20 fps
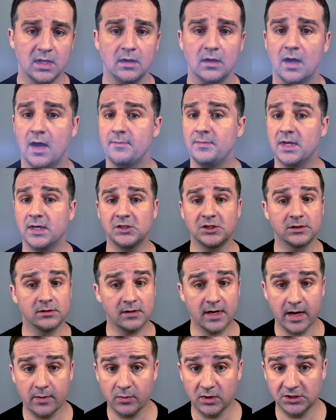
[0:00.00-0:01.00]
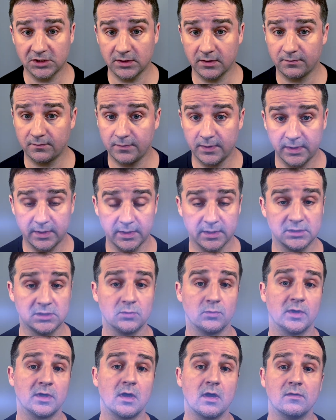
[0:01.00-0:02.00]
I'm not sure how much the fee is to
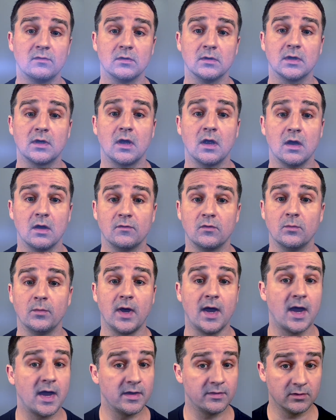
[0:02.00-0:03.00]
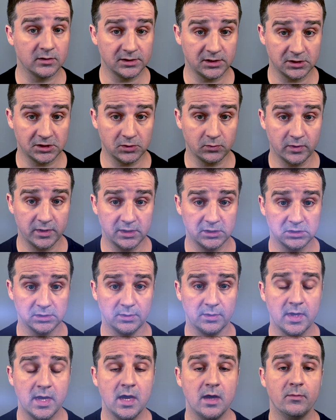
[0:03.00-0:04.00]
recover a car from either situation,
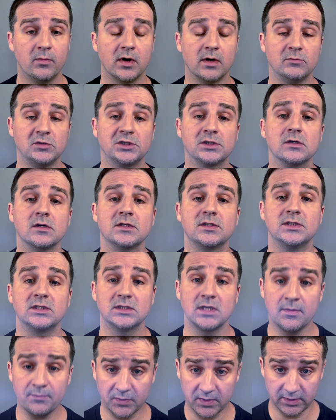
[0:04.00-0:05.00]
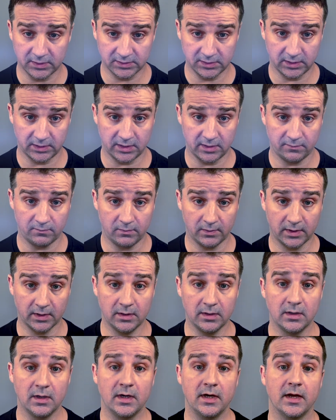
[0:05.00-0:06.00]
but I'm sure it's something significant,
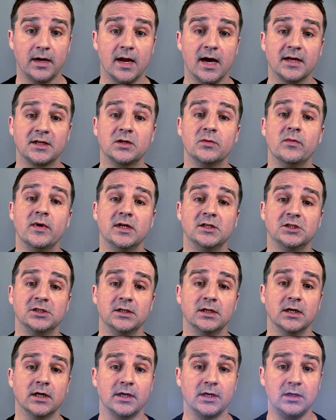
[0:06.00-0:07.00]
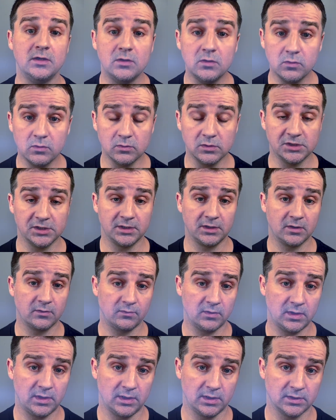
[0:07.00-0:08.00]
not to mention a huge
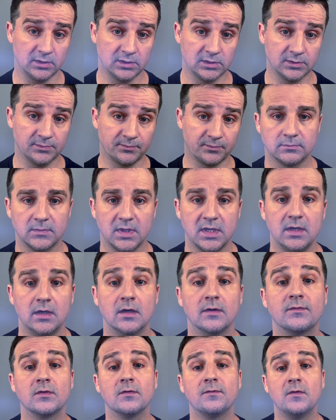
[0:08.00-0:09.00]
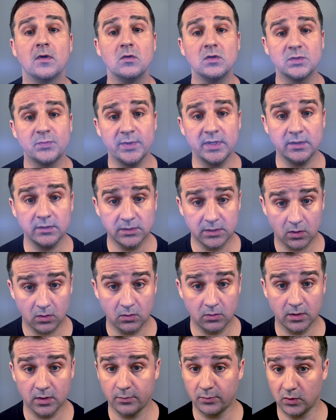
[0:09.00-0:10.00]
inconvenience. If the folks being
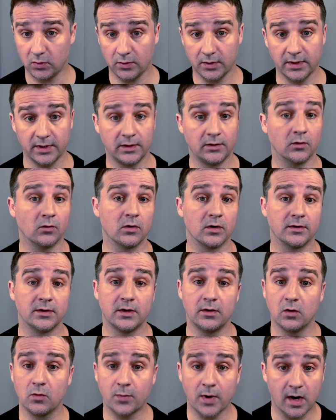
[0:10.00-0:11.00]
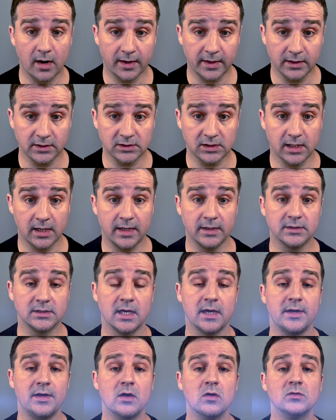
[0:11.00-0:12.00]
towed or booted ignored the no parking signs,
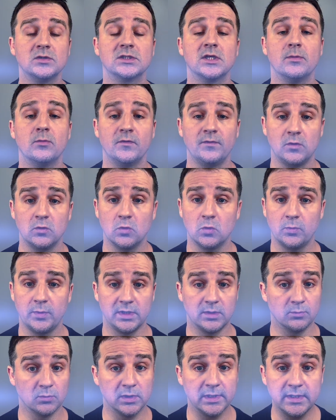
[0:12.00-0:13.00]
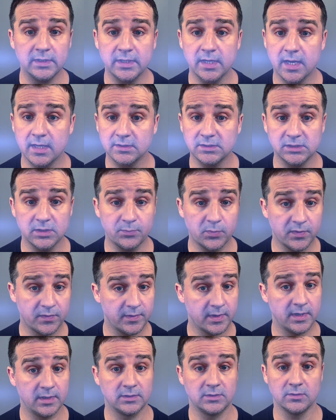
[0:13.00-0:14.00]
I know some of you will be completely
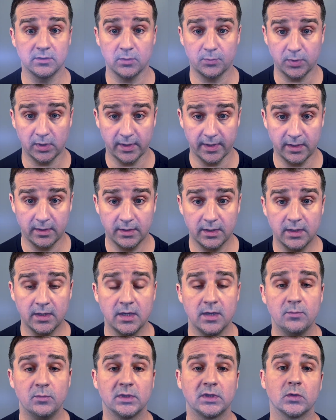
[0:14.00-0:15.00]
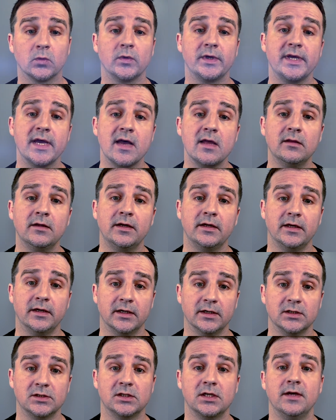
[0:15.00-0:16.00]
unsympathetic to their plight. But the reality
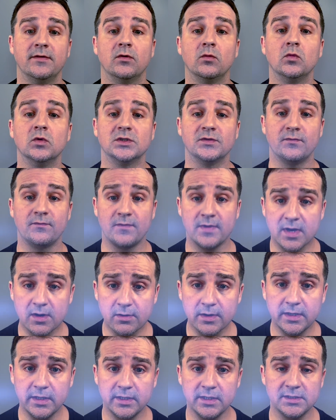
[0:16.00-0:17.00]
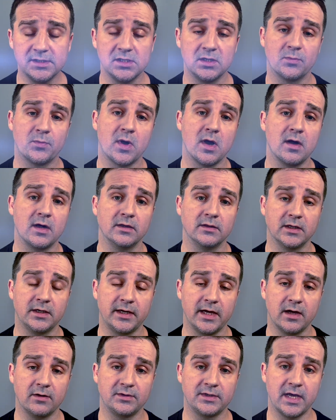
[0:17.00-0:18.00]
is, if it was very easy to park in the
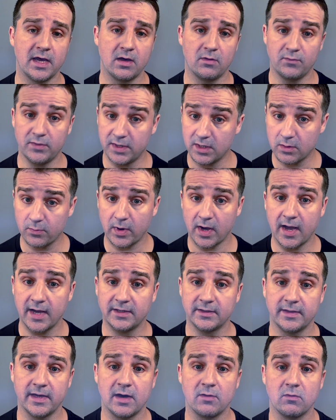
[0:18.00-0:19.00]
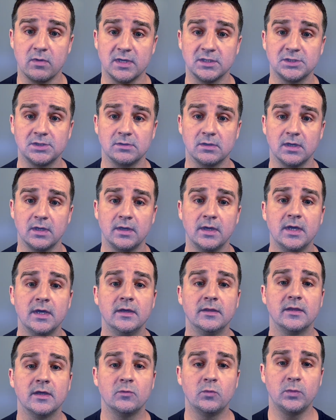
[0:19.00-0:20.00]
downtown nearby to that restaurant,
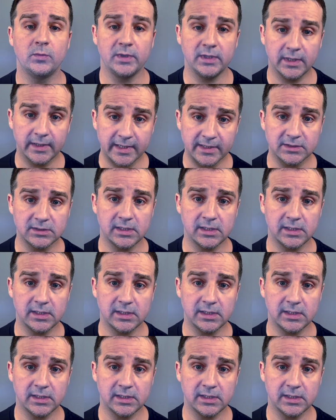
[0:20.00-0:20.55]
they would be less